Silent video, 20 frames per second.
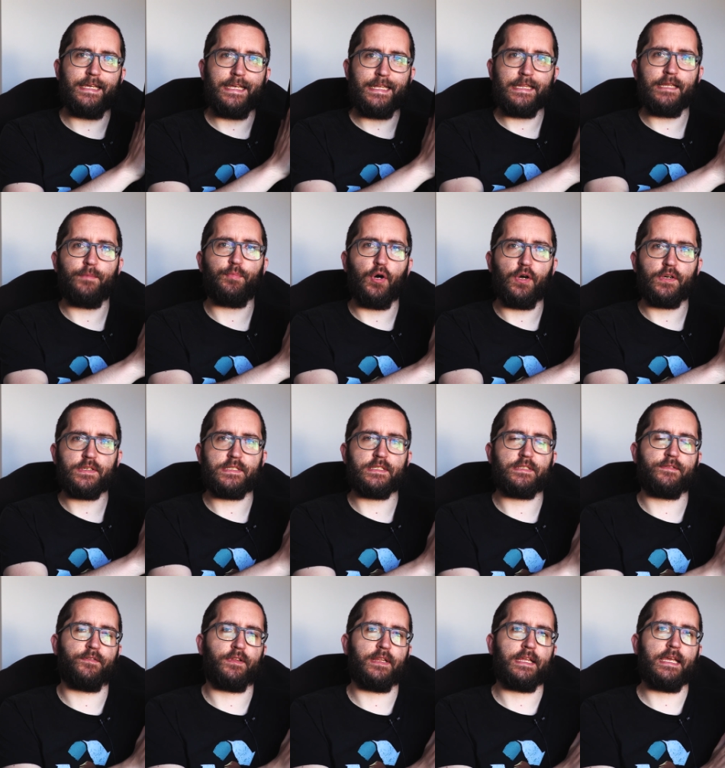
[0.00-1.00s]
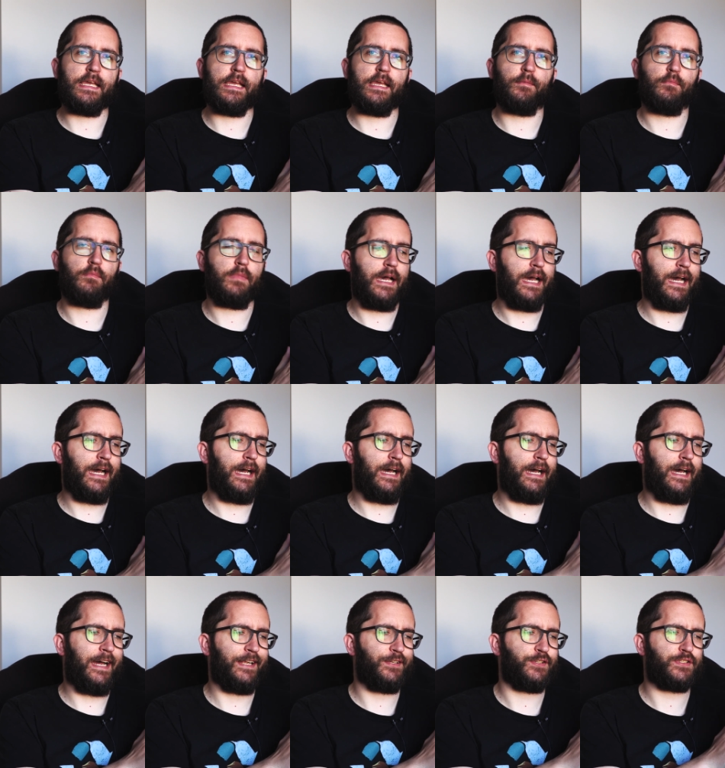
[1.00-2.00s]
in the boxes for the game
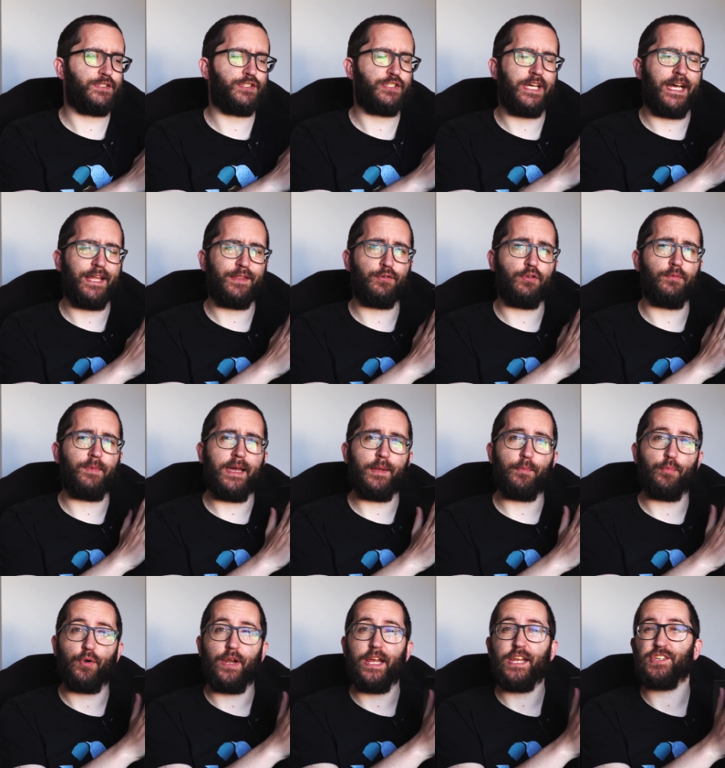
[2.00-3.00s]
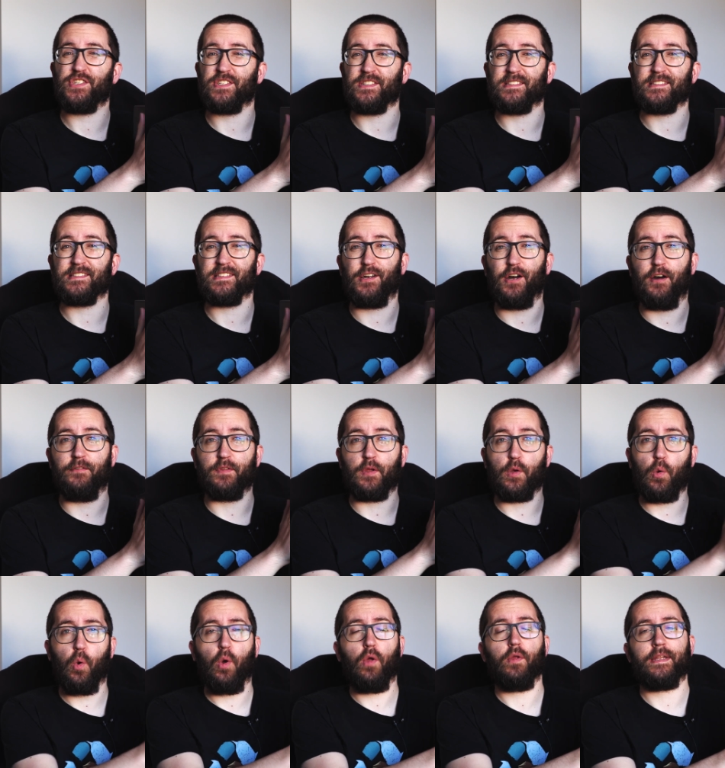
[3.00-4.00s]
and just chat through my impressions of the
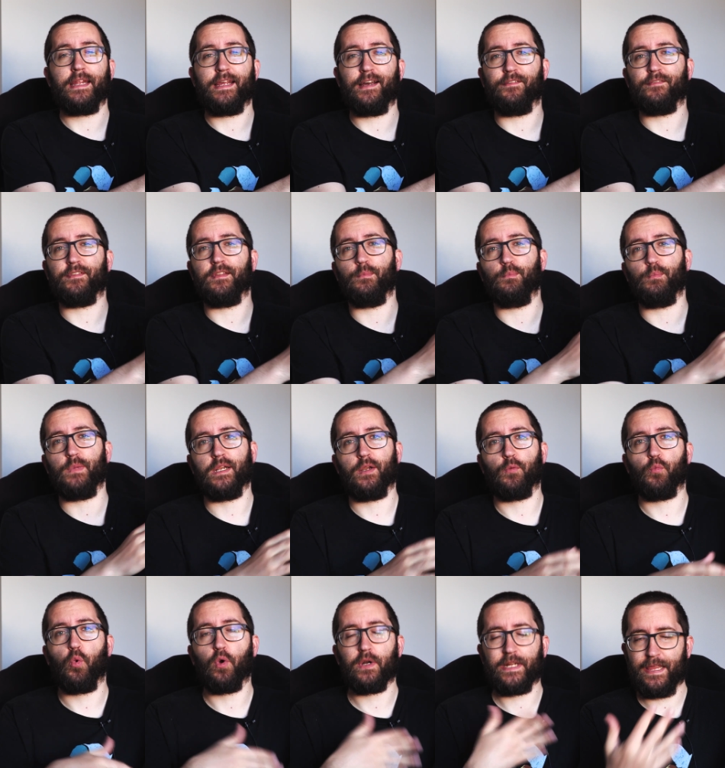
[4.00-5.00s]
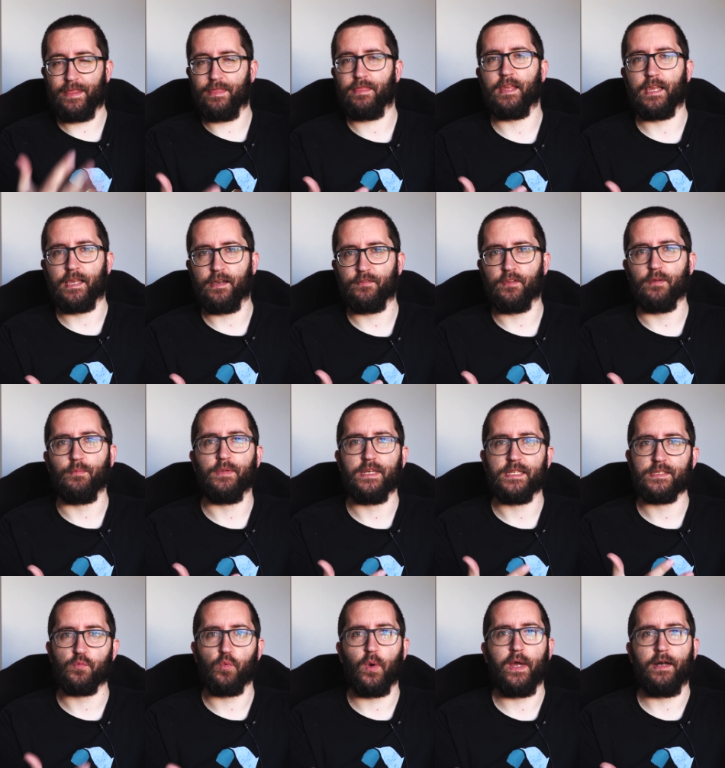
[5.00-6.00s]
quality of them and what I think of them
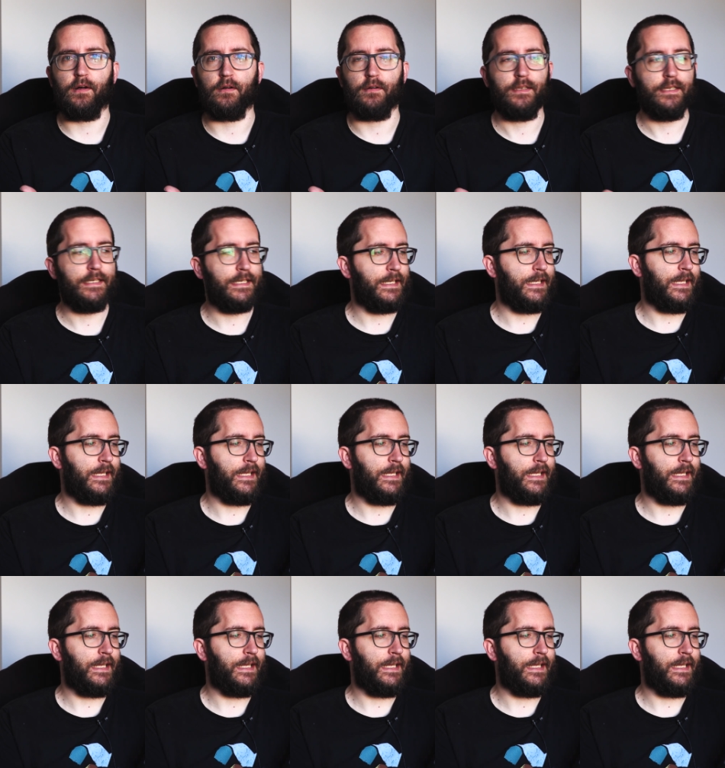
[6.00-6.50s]
as well.